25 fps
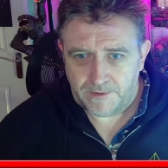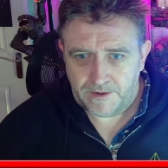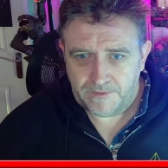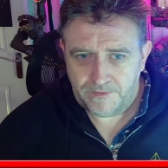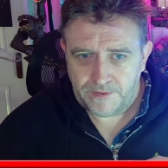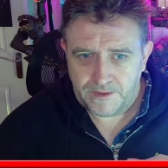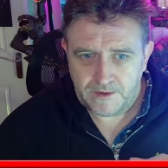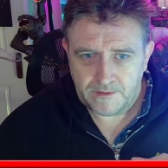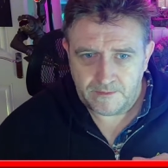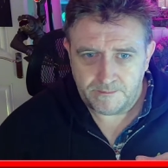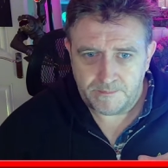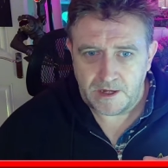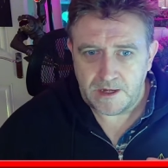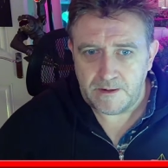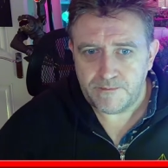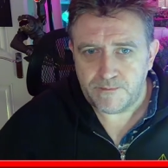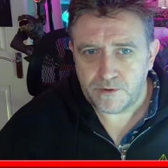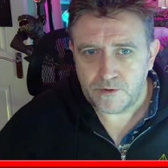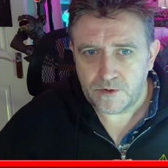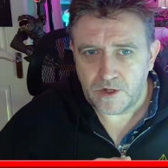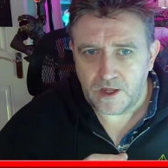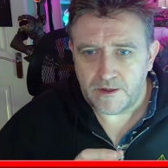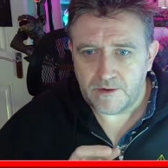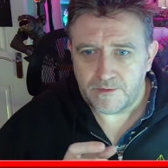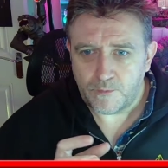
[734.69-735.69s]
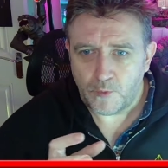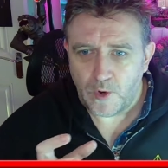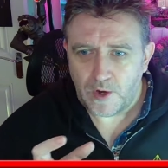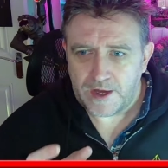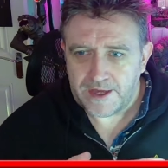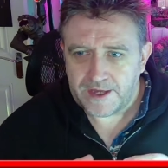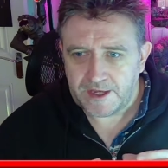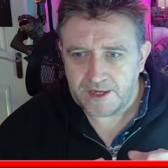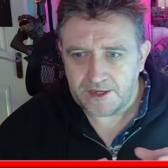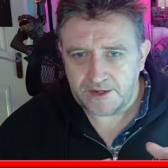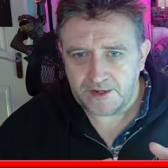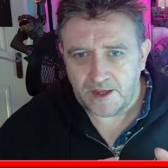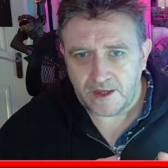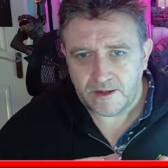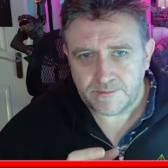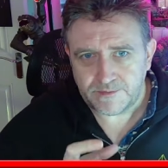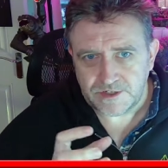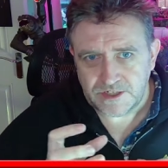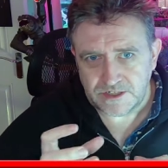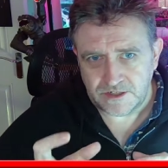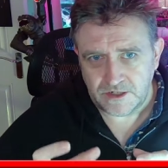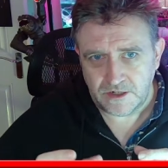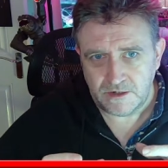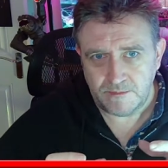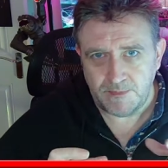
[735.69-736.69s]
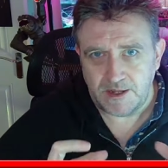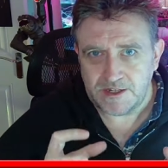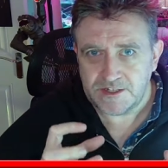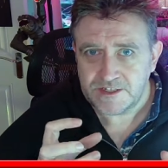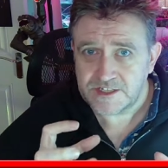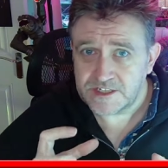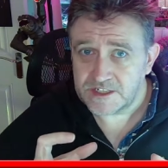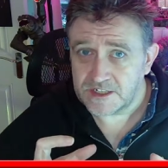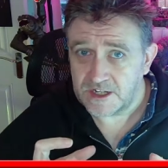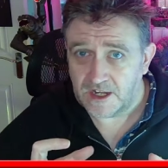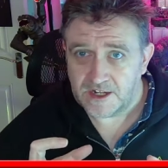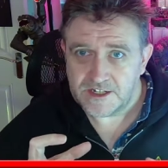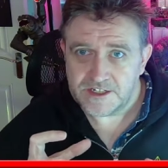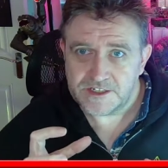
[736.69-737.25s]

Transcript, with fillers: I think people are waking up to No Man's Sky